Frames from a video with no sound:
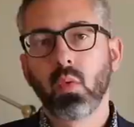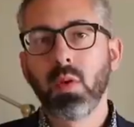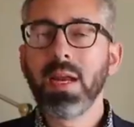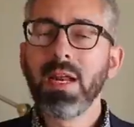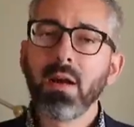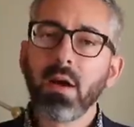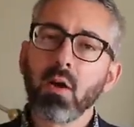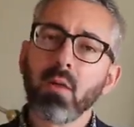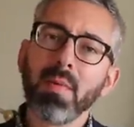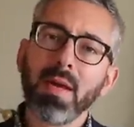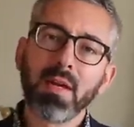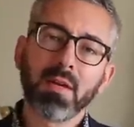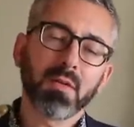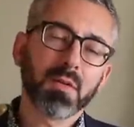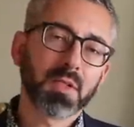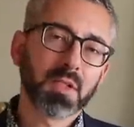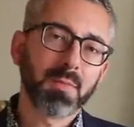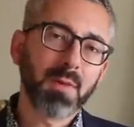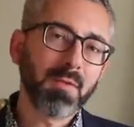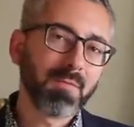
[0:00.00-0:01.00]
We need
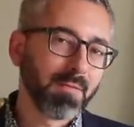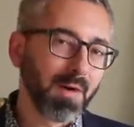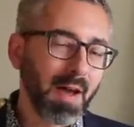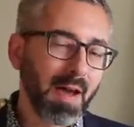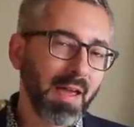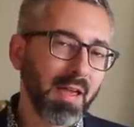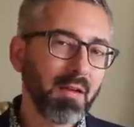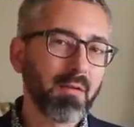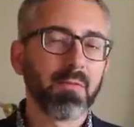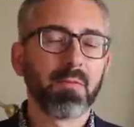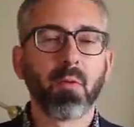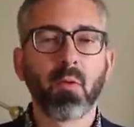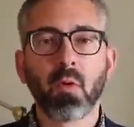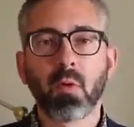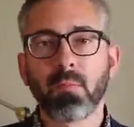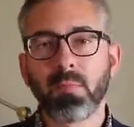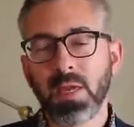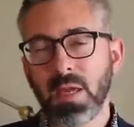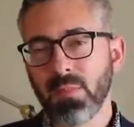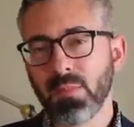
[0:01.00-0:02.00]
automakers to be vying
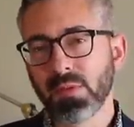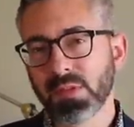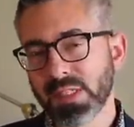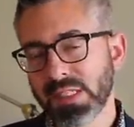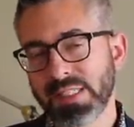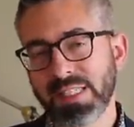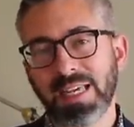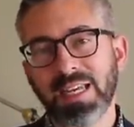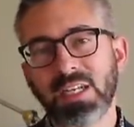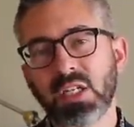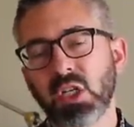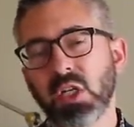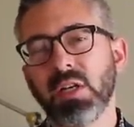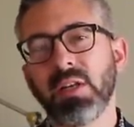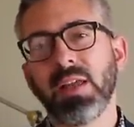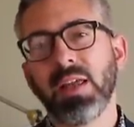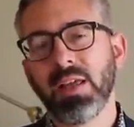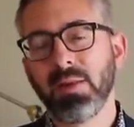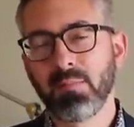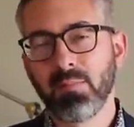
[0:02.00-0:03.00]
for people's
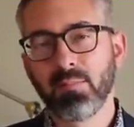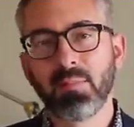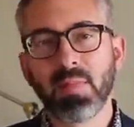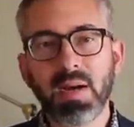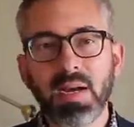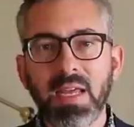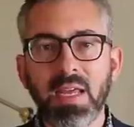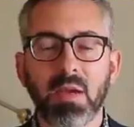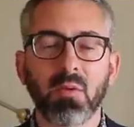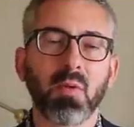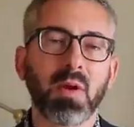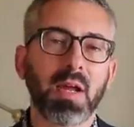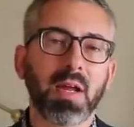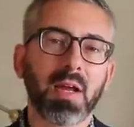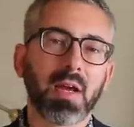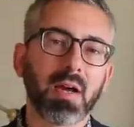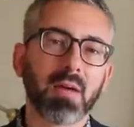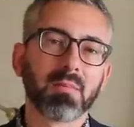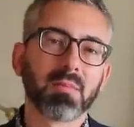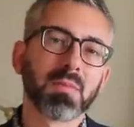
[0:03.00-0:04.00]
attention and money when it
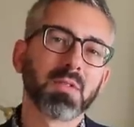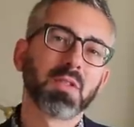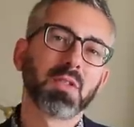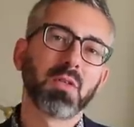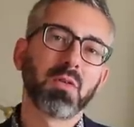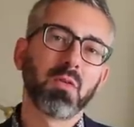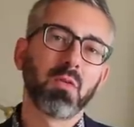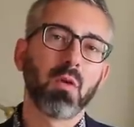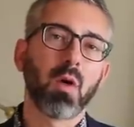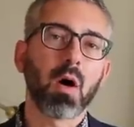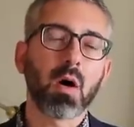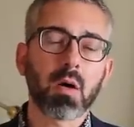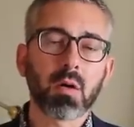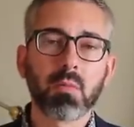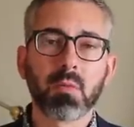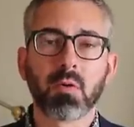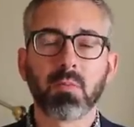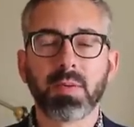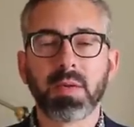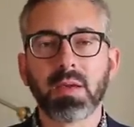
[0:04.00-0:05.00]
comes to
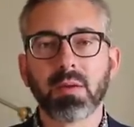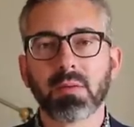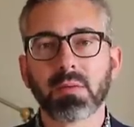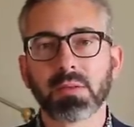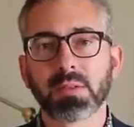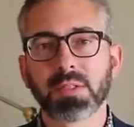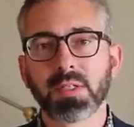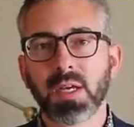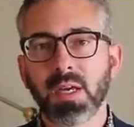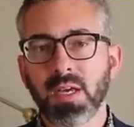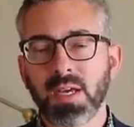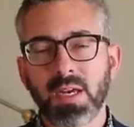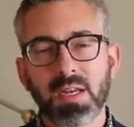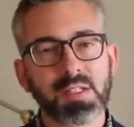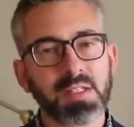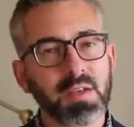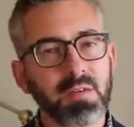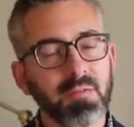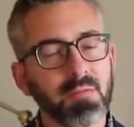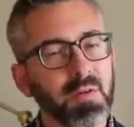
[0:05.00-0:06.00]
automobiles. It
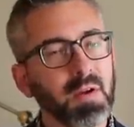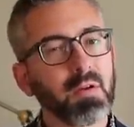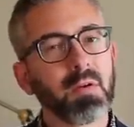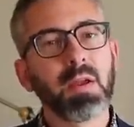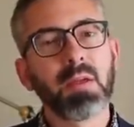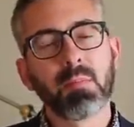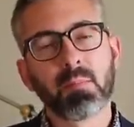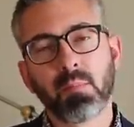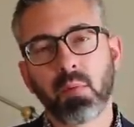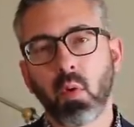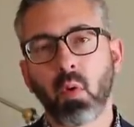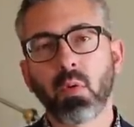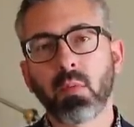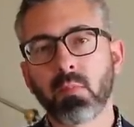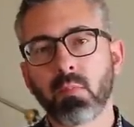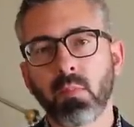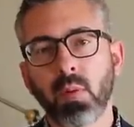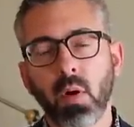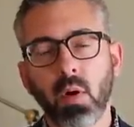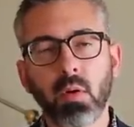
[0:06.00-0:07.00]
is a very
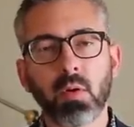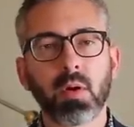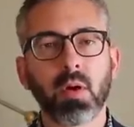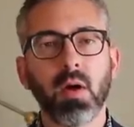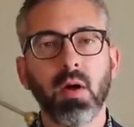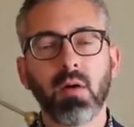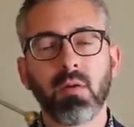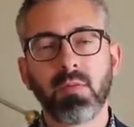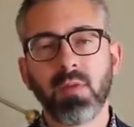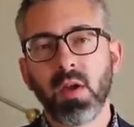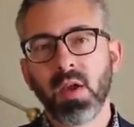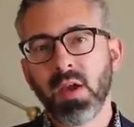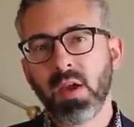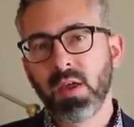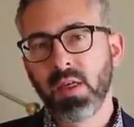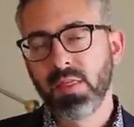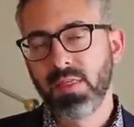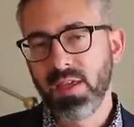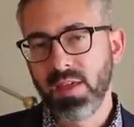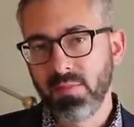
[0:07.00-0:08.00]
important part of
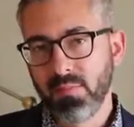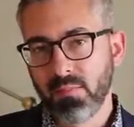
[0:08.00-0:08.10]
the